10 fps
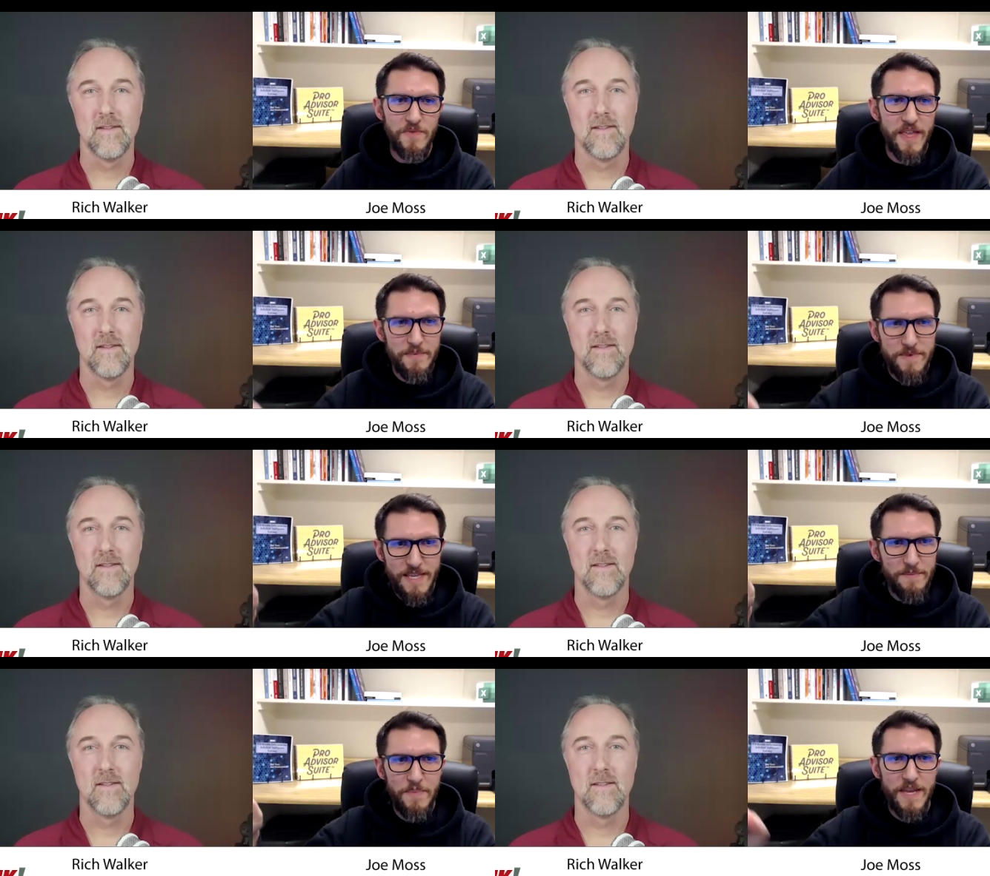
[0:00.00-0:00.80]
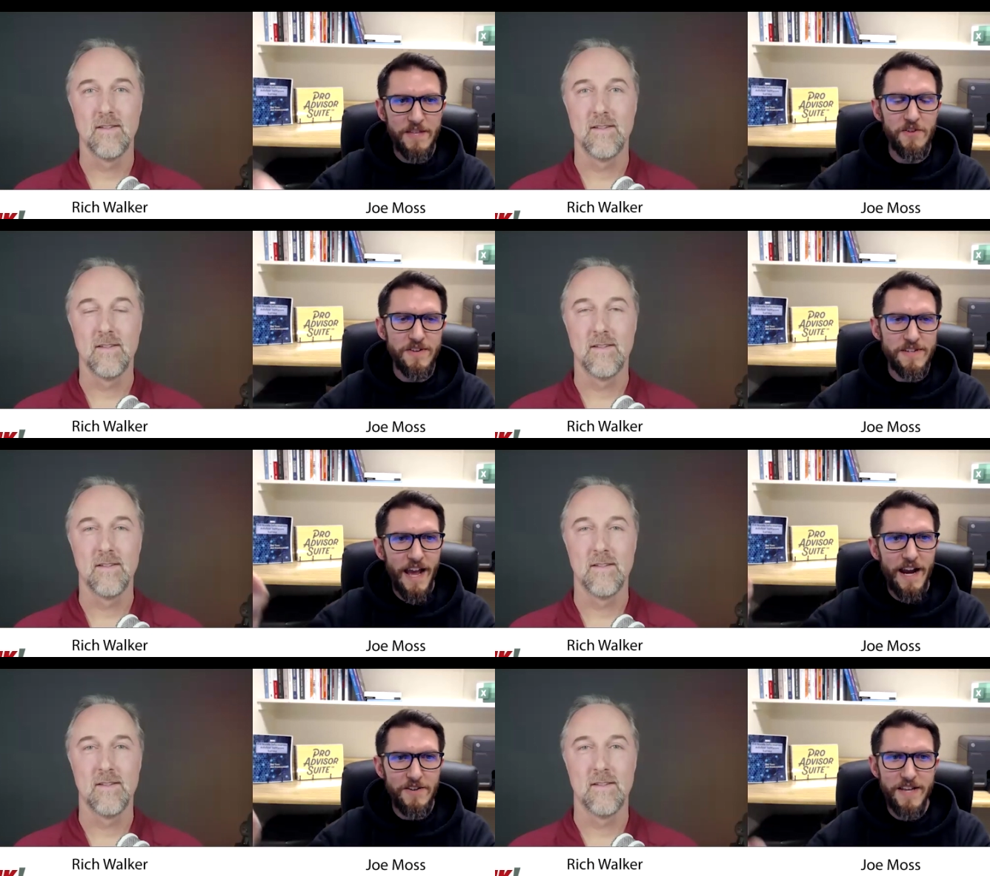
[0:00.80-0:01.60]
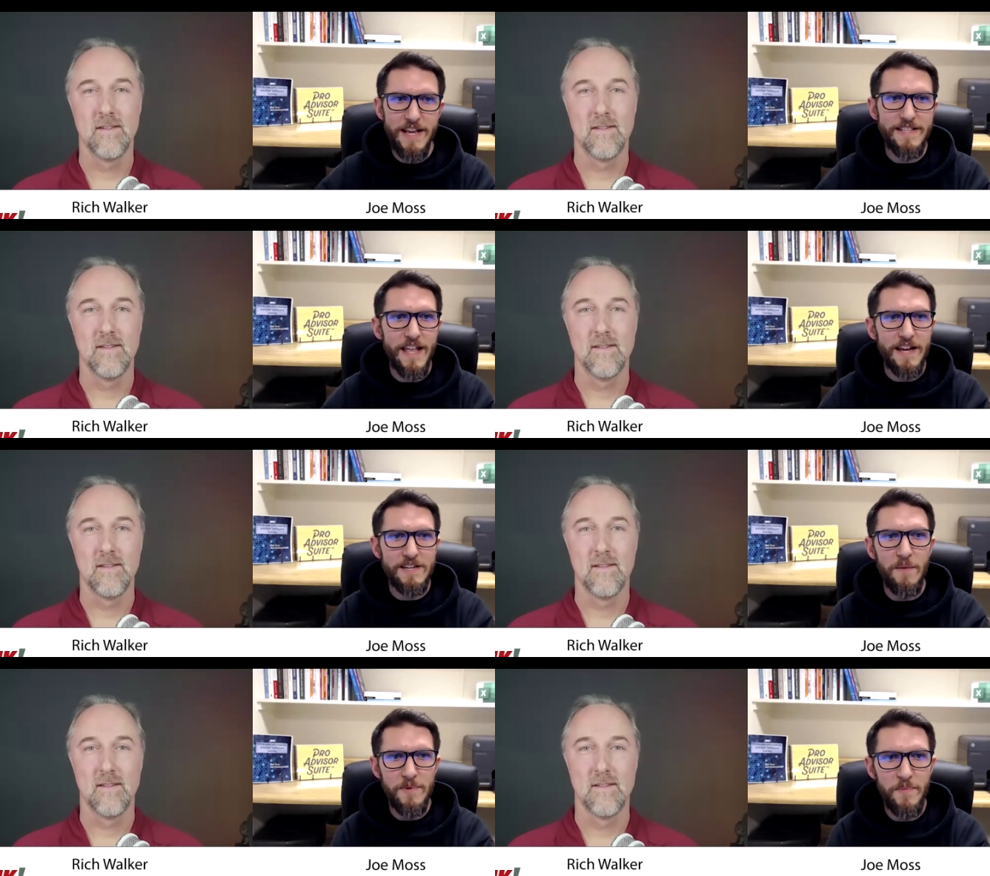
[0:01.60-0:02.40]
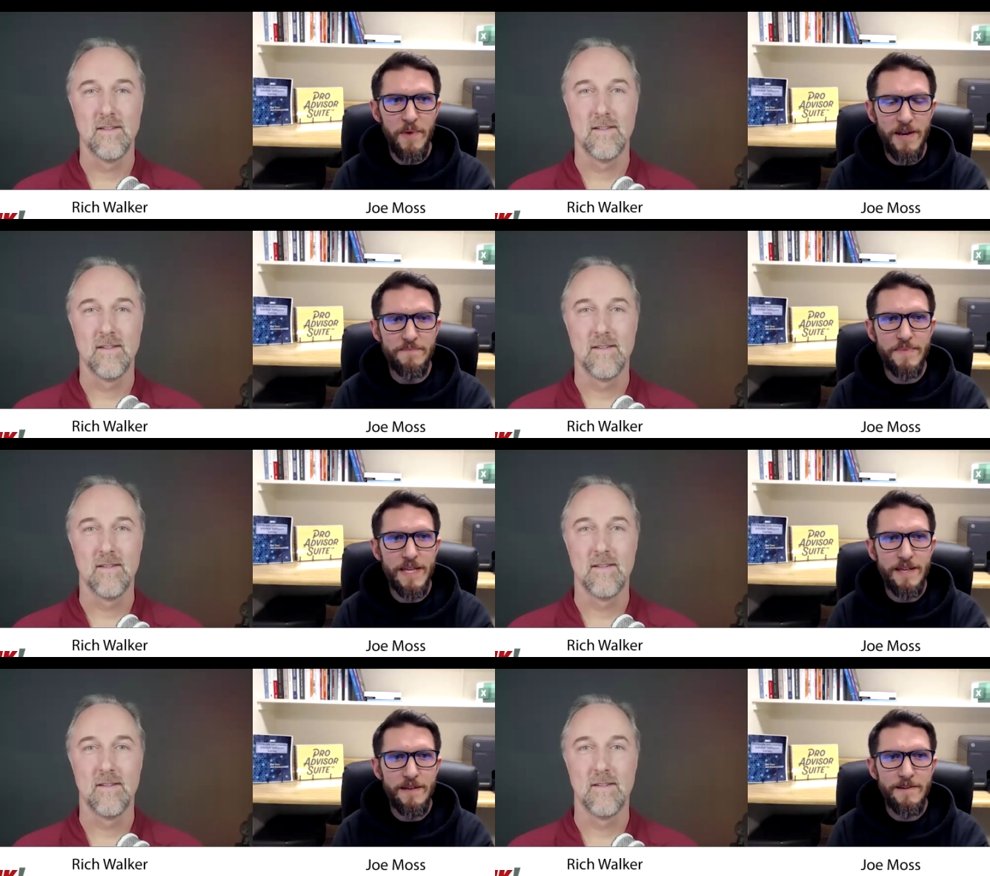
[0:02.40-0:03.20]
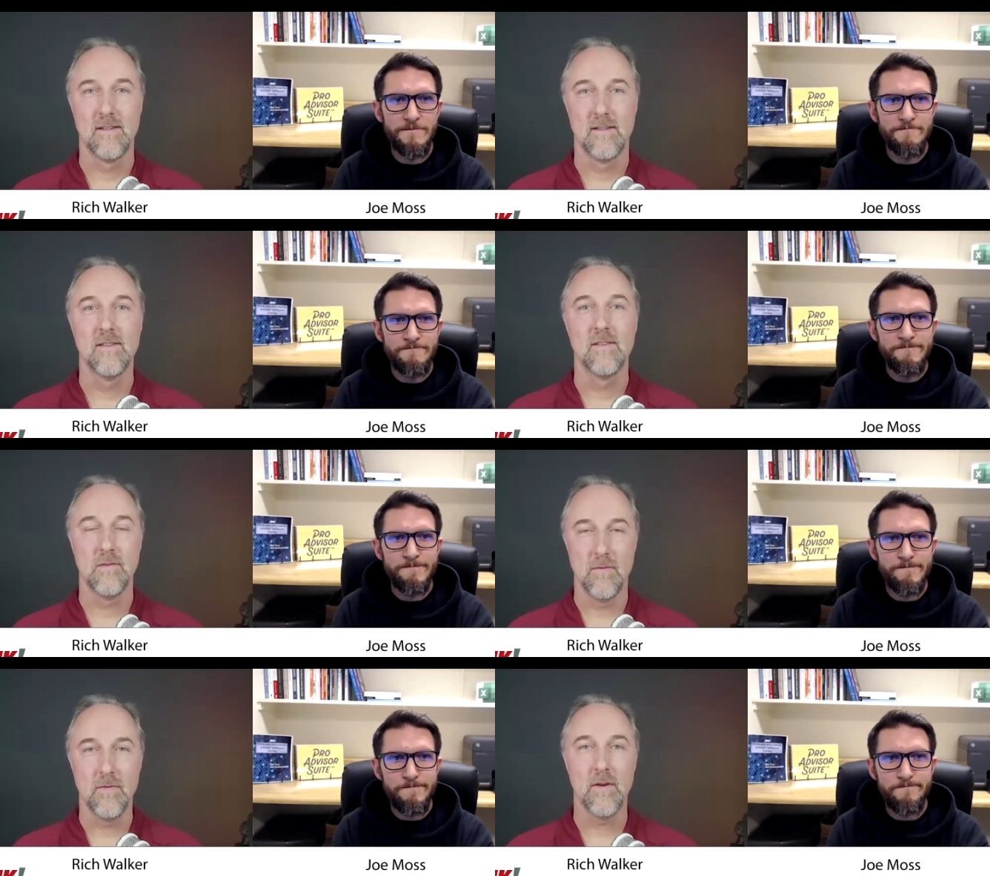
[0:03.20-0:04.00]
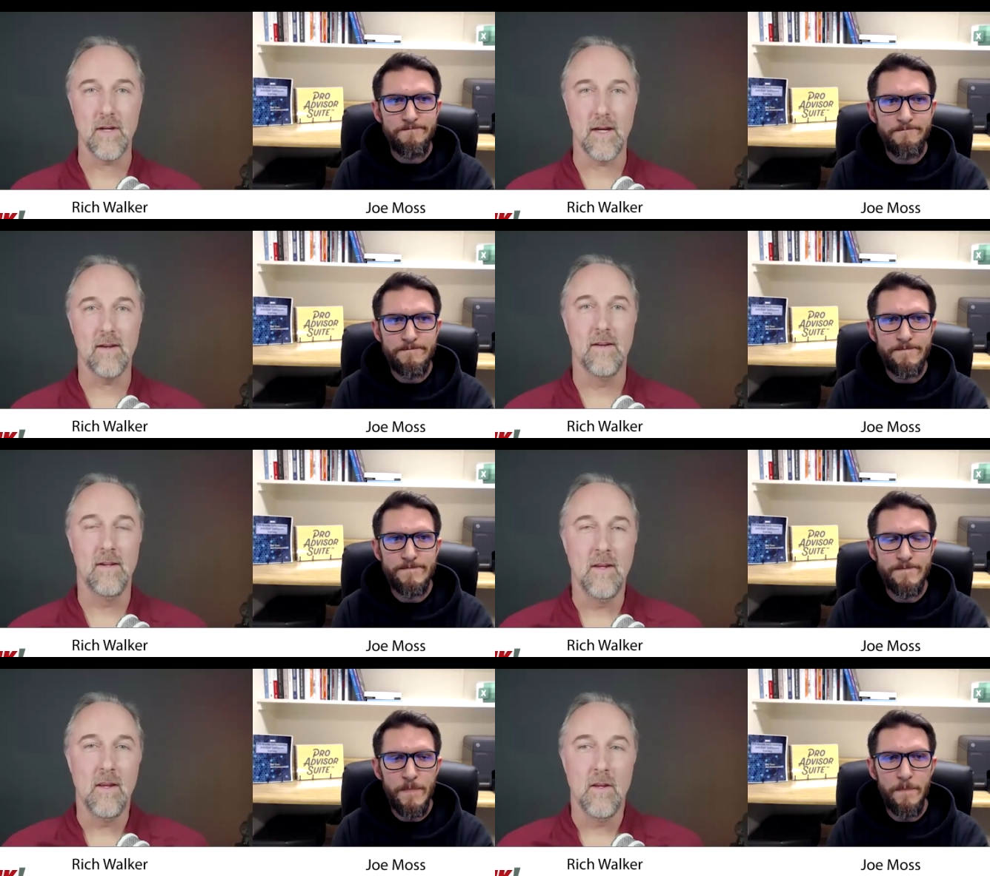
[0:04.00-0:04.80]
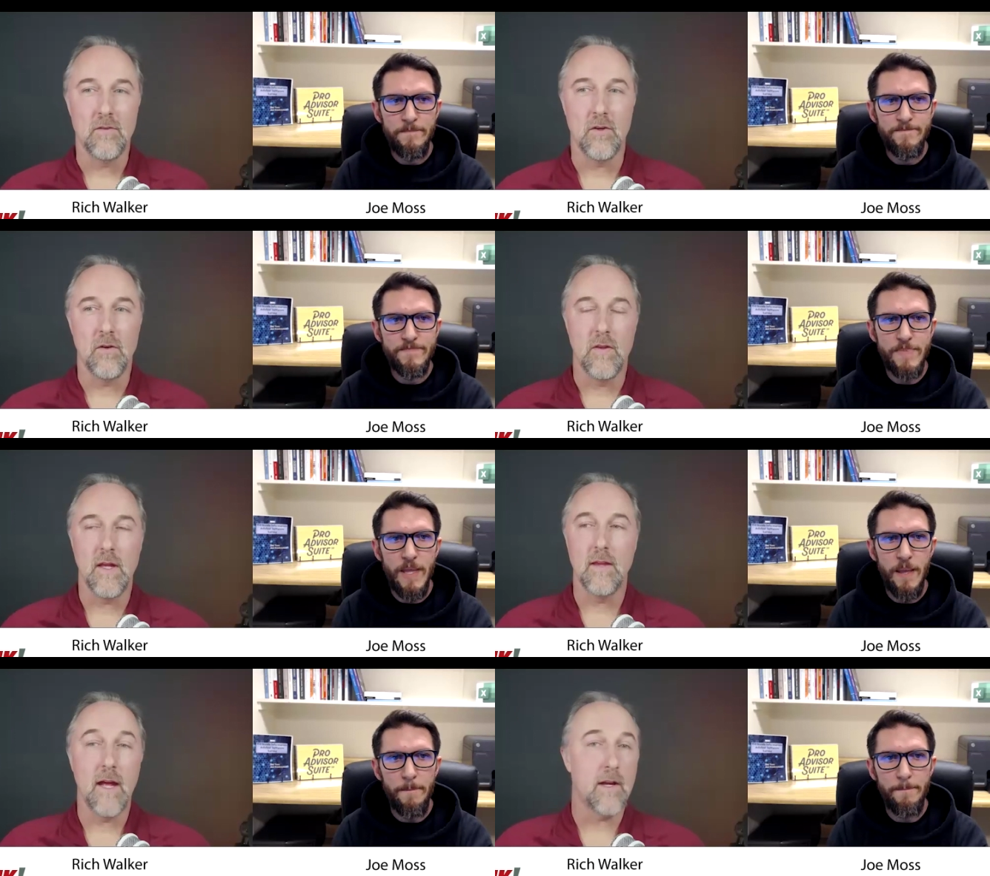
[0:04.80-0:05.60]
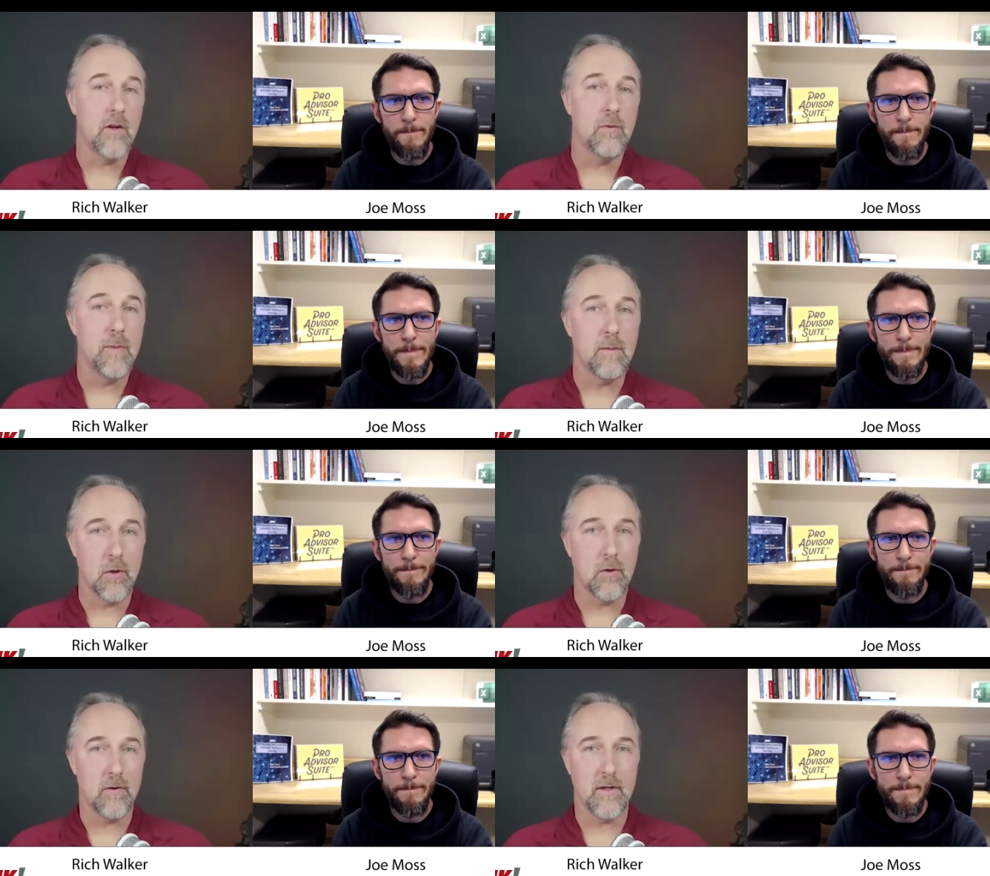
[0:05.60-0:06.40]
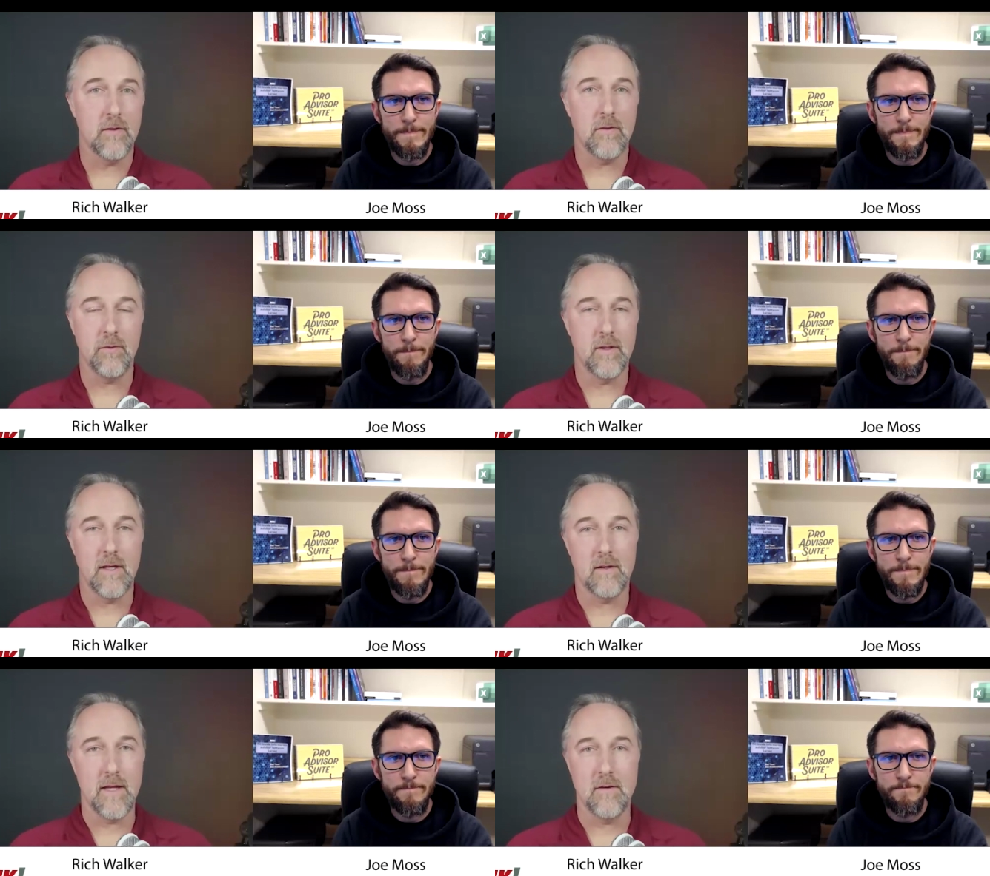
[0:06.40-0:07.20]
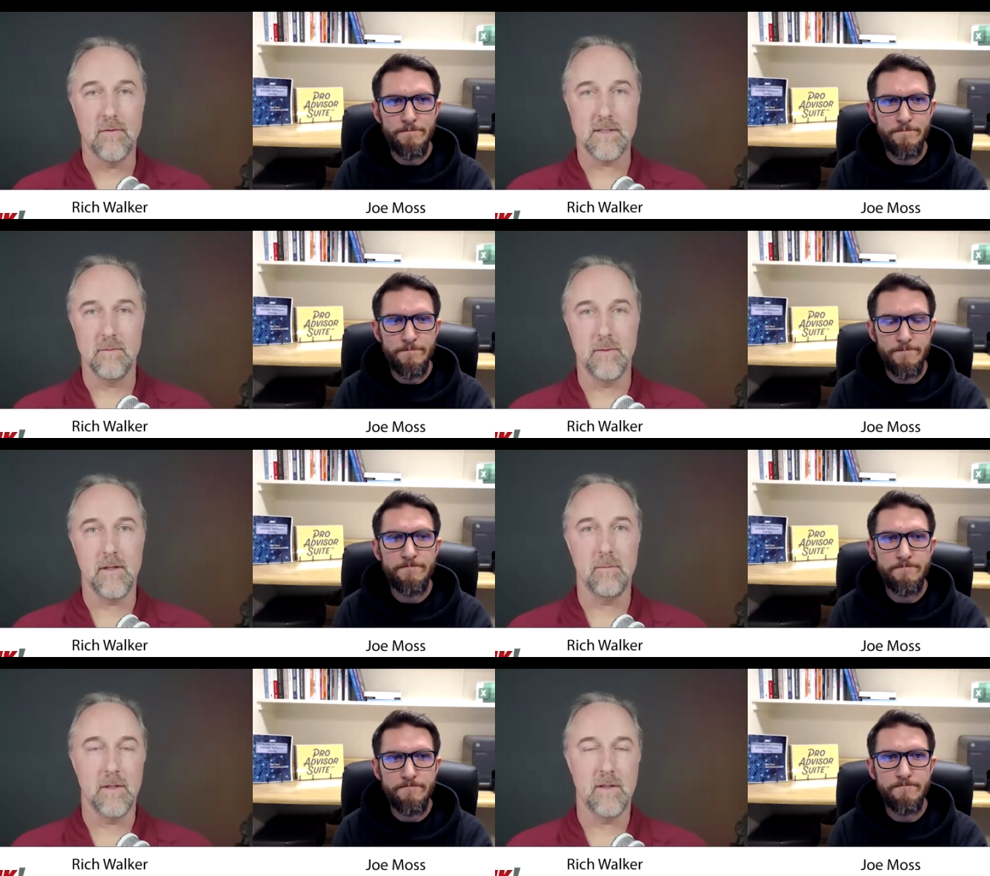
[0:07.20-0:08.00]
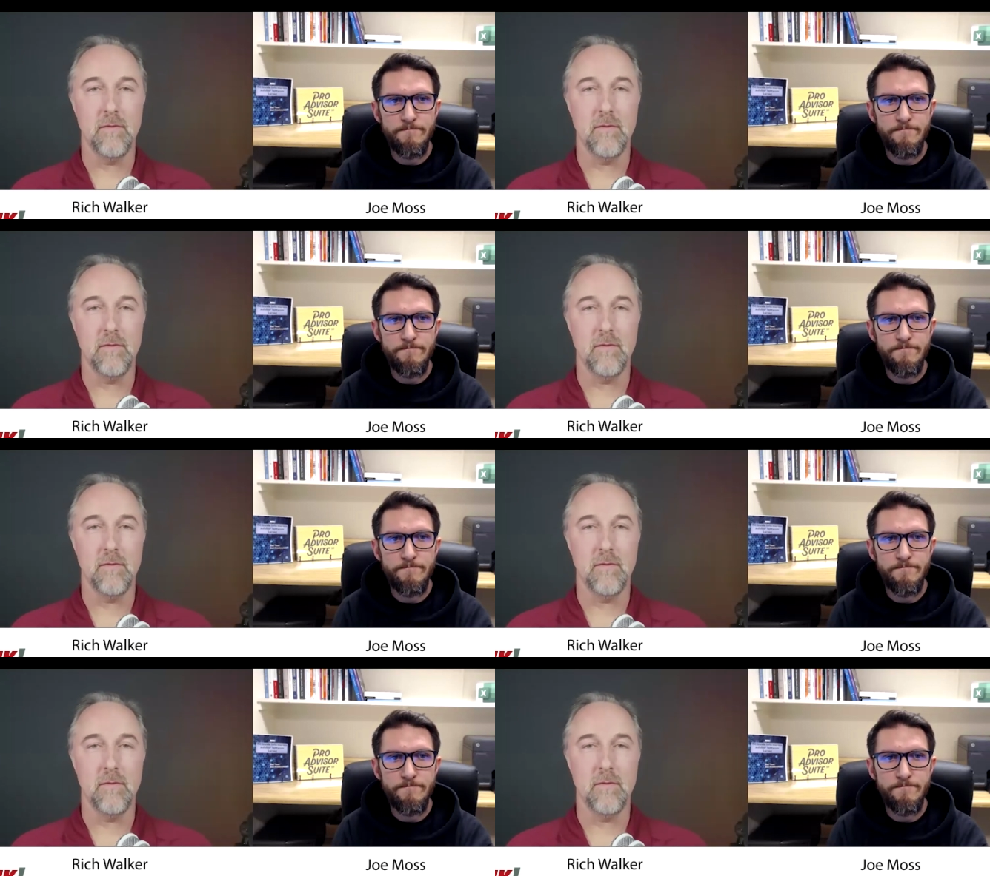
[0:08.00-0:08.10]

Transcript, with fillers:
Speaker 1: know they can pick their entire tech stack
Speaker 2: top to bottom. Okay. So that that could be broker dealers who allow that flexibility, but